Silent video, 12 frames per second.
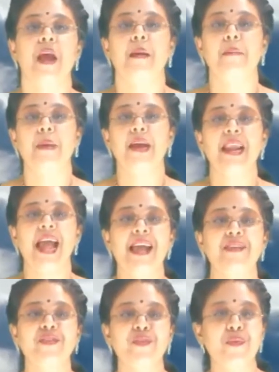But
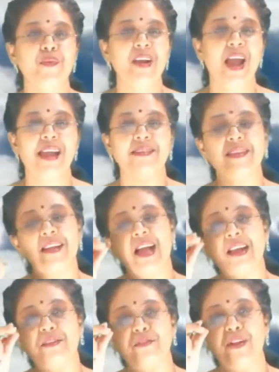as soon as the
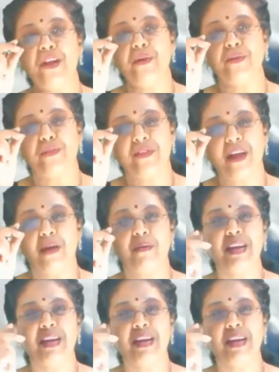current flows down